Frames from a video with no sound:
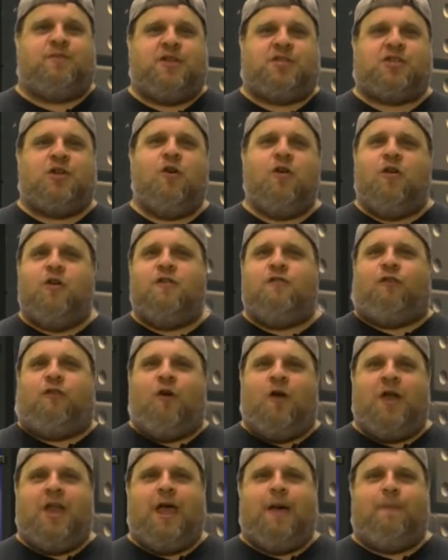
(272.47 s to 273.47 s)
returned
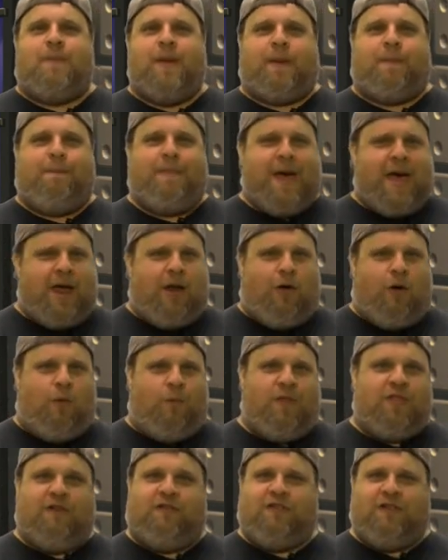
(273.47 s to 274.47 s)
for an epic battle
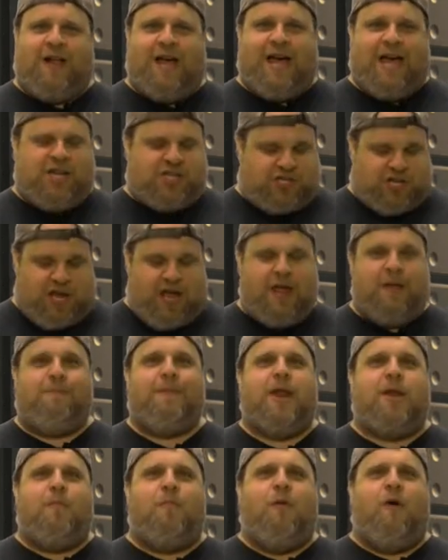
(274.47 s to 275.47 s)
with The Flash, and
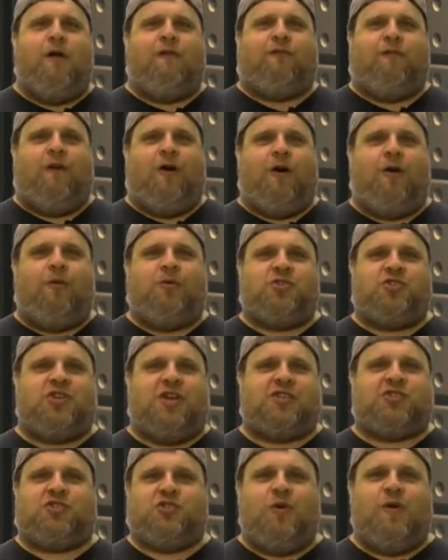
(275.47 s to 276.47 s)
Metamorpho
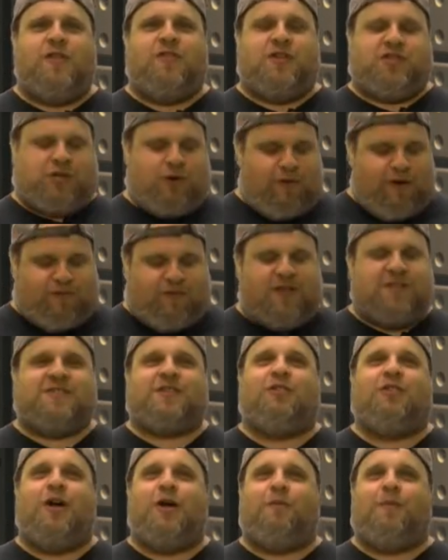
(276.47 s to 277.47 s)
just joined the Terrifics
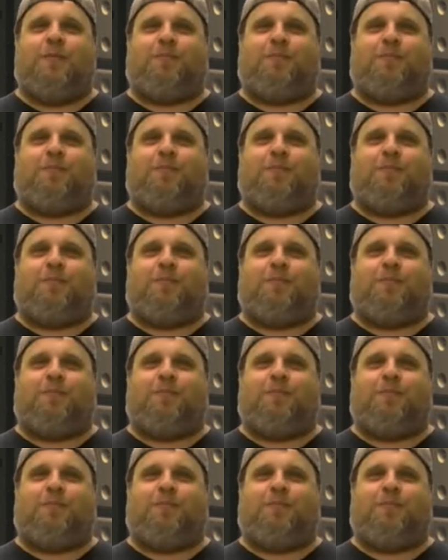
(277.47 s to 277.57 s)
along